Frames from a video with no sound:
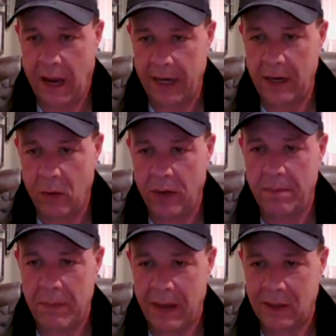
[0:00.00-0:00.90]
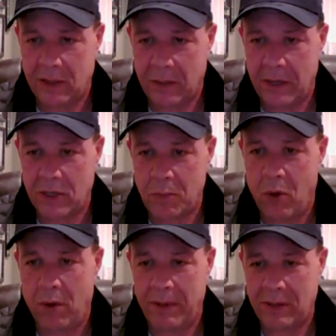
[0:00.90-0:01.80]
I know what it mm-hmm. means to be a
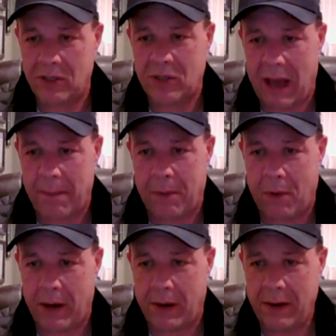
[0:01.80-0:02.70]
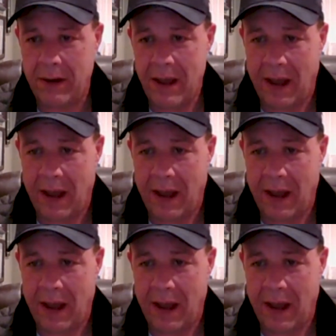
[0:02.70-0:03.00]
small business operator.